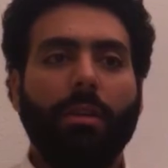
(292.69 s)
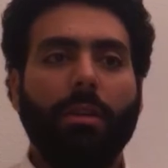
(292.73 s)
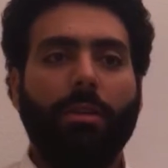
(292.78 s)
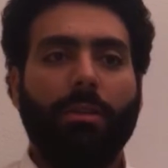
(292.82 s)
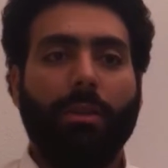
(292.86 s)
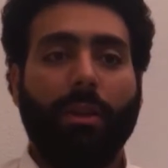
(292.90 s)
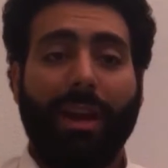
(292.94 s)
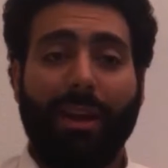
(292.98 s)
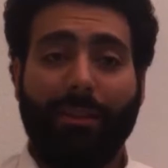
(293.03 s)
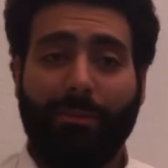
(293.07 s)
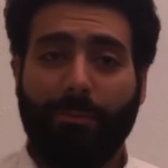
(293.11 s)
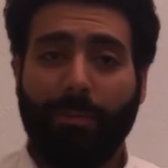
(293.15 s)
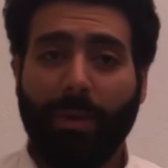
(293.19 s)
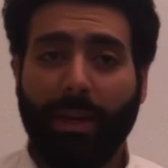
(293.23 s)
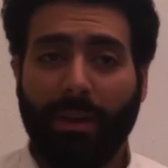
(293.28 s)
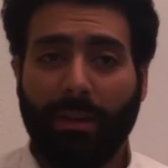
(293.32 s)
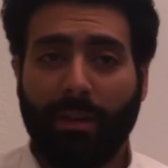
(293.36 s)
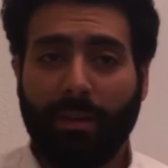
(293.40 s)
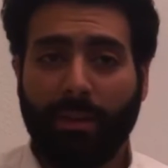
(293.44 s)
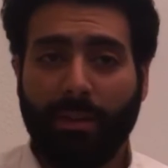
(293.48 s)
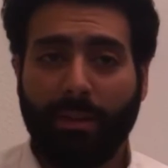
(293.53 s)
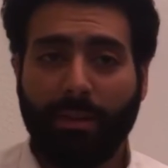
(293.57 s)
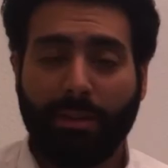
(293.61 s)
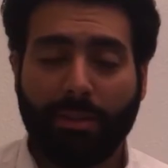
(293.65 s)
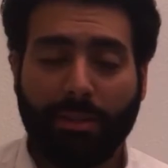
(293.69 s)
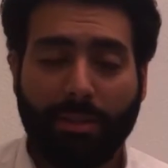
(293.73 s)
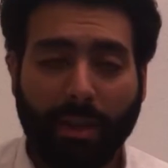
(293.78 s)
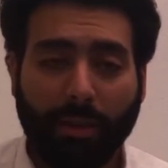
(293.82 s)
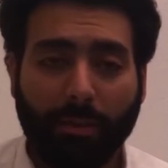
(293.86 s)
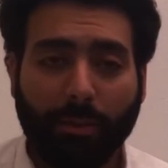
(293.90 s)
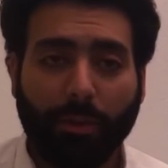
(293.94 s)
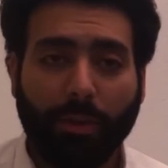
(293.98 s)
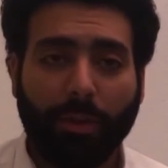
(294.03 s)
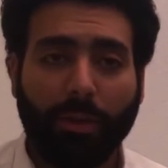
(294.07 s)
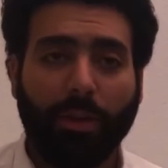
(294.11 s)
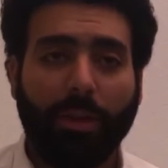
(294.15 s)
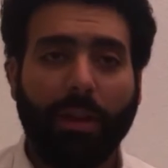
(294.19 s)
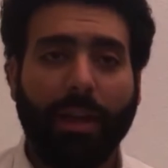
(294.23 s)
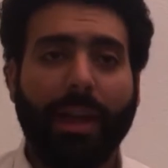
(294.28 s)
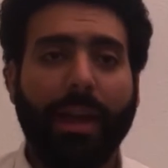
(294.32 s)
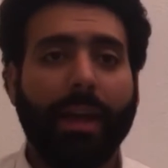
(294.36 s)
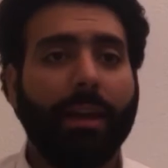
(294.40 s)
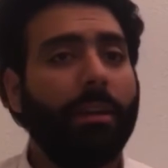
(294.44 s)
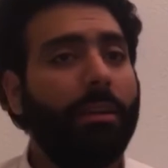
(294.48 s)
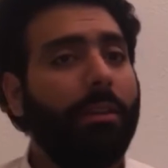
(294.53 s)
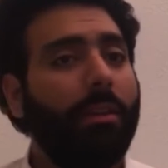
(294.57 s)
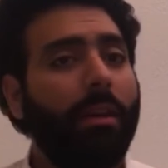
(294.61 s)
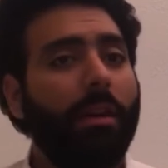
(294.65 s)
There have been several
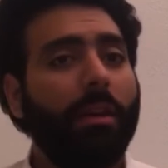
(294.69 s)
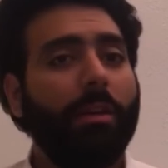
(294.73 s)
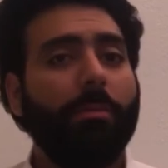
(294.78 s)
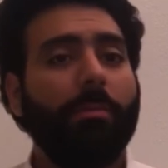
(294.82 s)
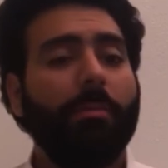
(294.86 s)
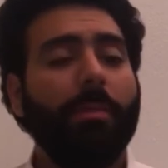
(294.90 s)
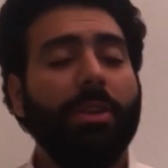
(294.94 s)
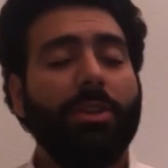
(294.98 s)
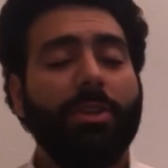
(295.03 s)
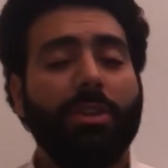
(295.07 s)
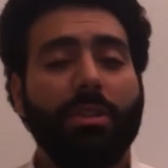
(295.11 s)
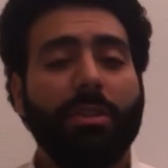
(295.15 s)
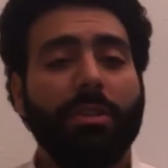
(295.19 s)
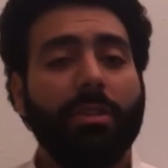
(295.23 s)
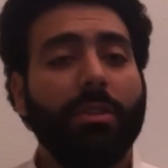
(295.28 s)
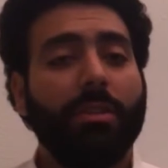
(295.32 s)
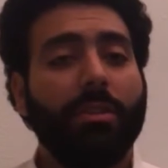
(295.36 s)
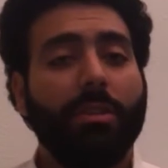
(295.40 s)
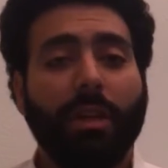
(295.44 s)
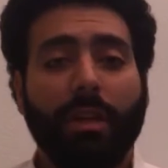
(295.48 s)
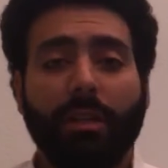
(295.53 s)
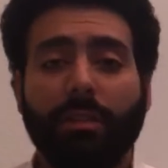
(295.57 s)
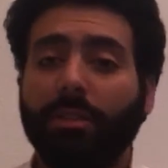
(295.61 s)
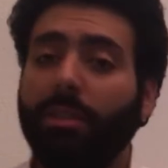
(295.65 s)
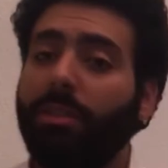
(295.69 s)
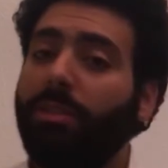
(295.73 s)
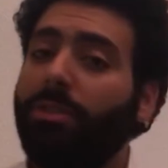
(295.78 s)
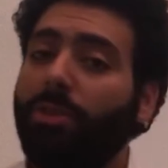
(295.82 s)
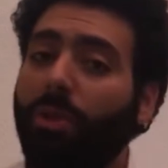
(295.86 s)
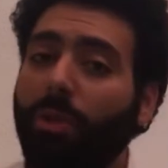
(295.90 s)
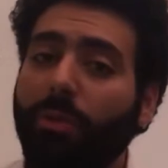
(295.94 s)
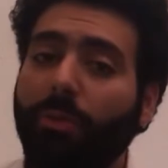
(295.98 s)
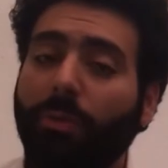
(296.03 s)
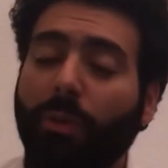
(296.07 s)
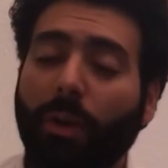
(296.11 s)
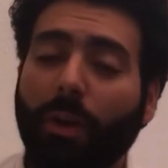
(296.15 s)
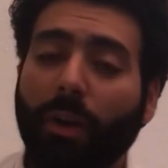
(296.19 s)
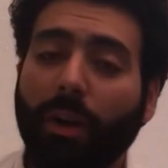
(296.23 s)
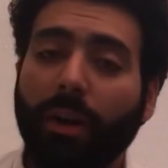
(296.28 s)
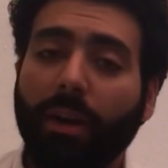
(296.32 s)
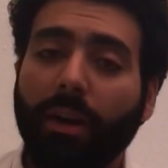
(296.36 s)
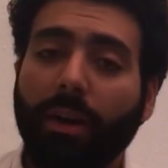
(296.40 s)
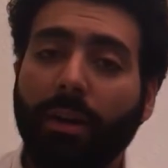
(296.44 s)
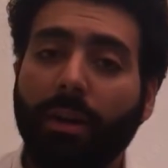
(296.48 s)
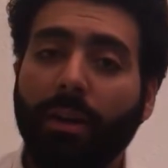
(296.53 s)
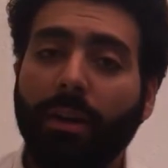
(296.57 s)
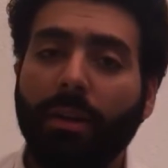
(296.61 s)
analog missions conducted so far,